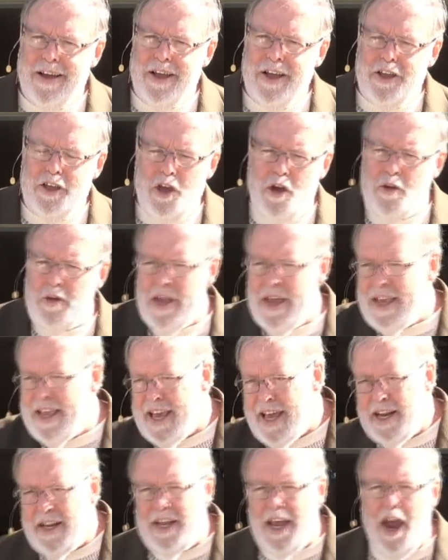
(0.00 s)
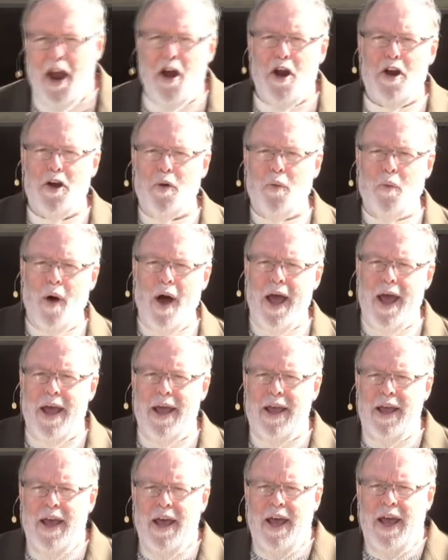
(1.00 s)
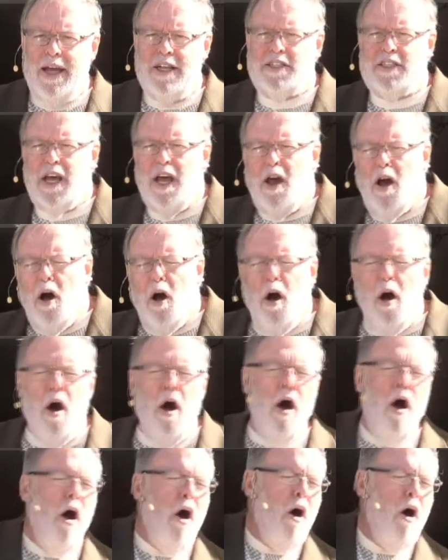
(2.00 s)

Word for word: You can get carried away and say, Oh,